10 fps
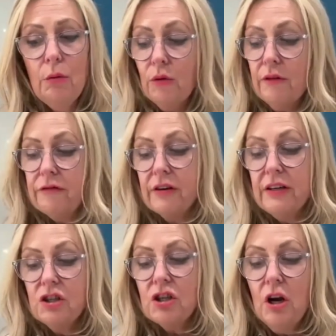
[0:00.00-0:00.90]
or the
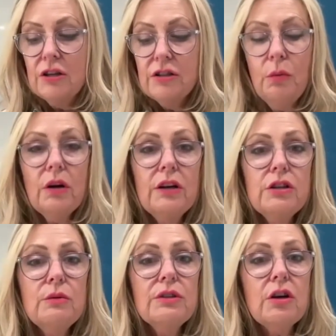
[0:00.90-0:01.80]
fridge. So what I
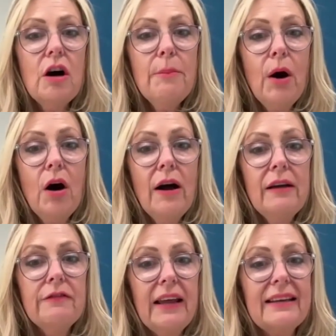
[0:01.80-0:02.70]
do is I
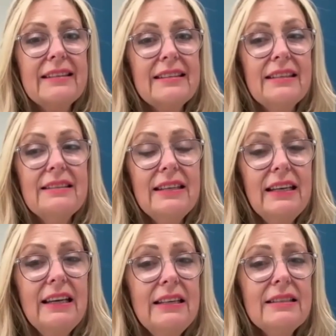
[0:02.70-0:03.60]
buy flax
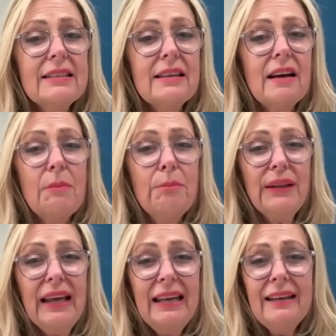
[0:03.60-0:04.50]
seeds, I
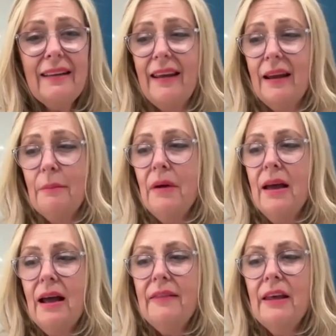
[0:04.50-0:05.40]
blend them,
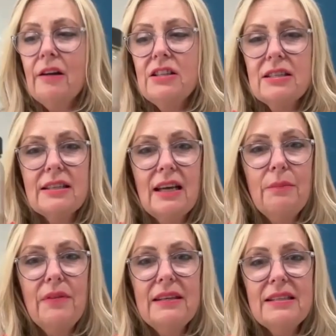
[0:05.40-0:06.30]
and then I just
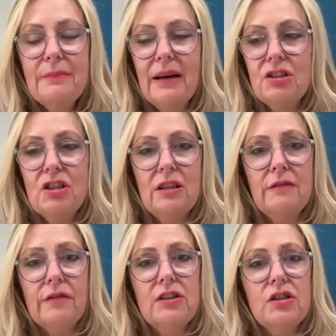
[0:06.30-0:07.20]
keep this much in
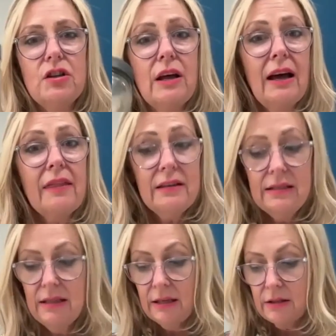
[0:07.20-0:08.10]
the fridge, and the other
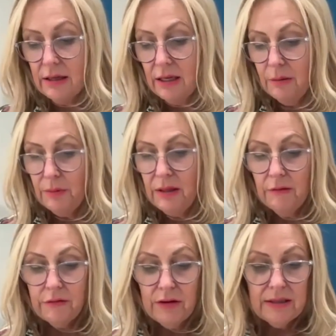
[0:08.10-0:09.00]
things I keep in
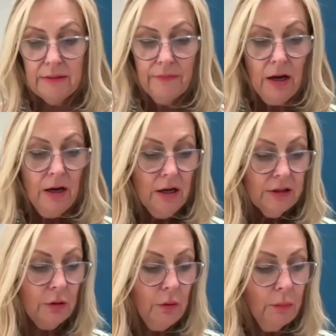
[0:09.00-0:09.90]
the freezer.
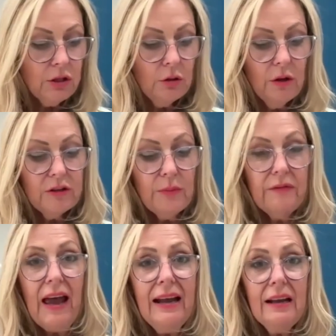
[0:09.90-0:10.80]
So what we do is
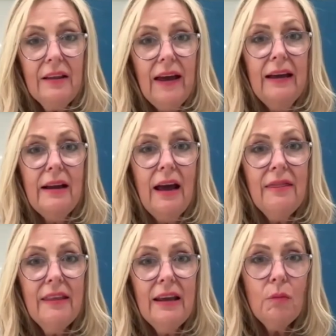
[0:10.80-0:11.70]
we've added that,
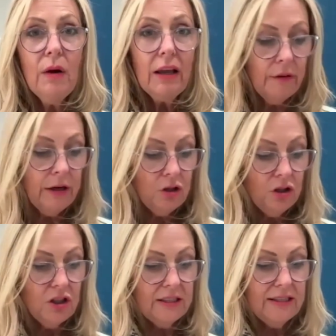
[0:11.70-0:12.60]
and then we're going
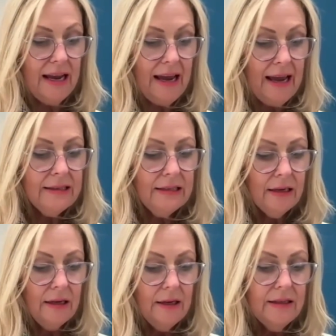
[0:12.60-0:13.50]
to just add
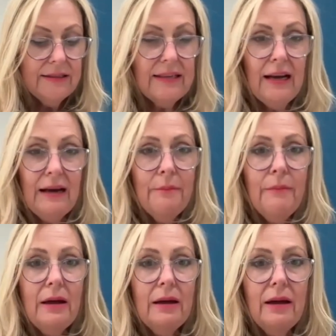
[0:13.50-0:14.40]

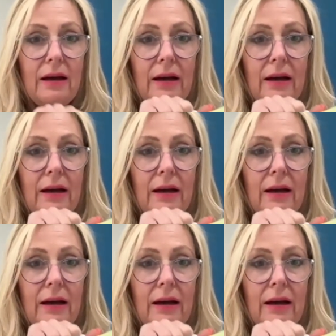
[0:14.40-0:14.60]
some